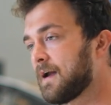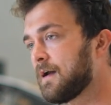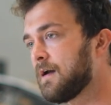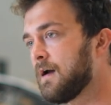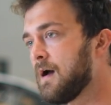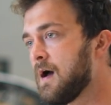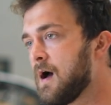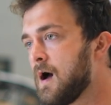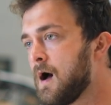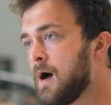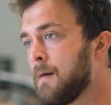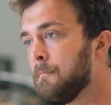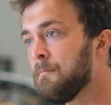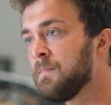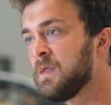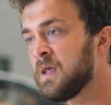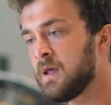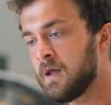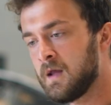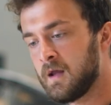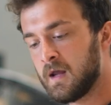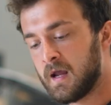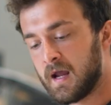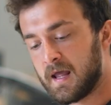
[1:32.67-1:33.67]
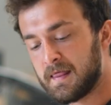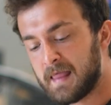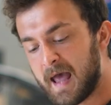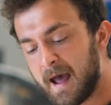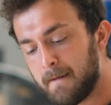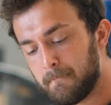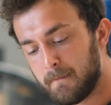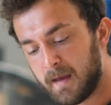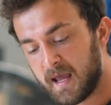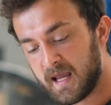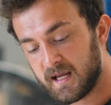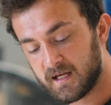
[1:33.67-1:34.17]
And
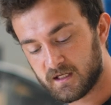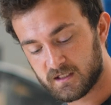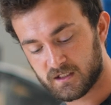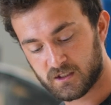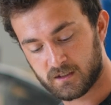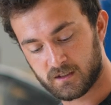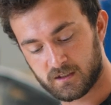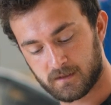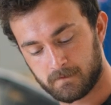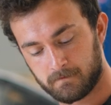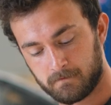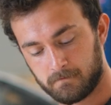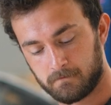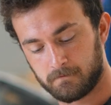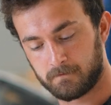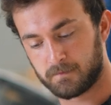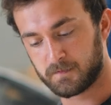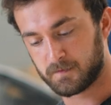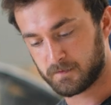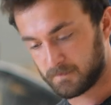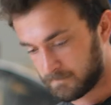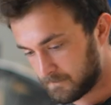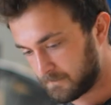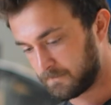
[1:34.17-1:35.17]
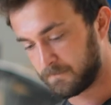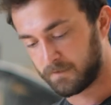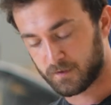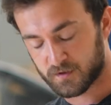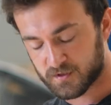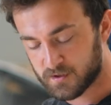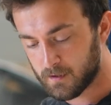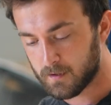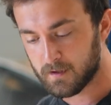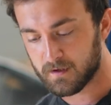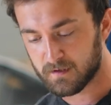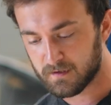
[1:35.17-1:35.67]
that makes for
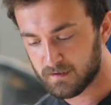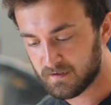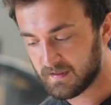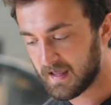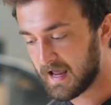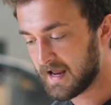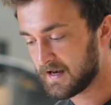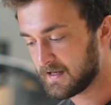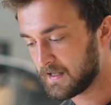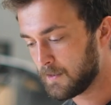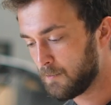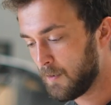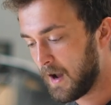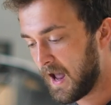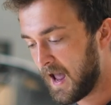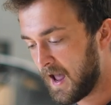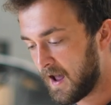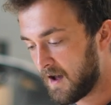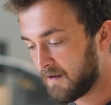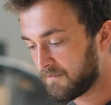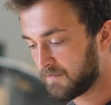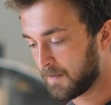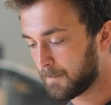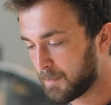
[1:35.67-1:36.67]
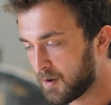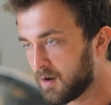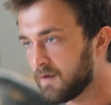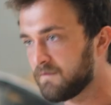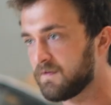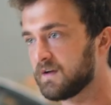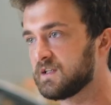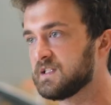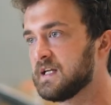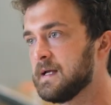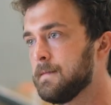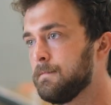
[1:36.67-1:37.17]
certain that you have a
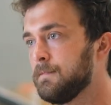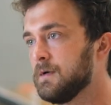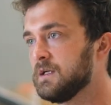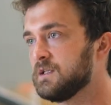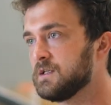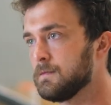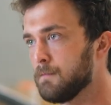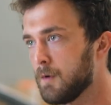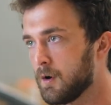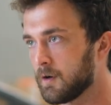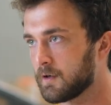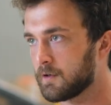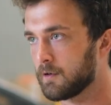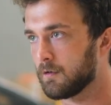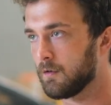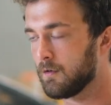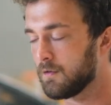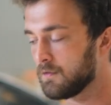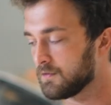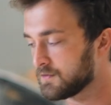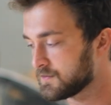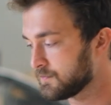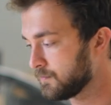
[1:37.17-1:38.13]
perfect template to mark your holes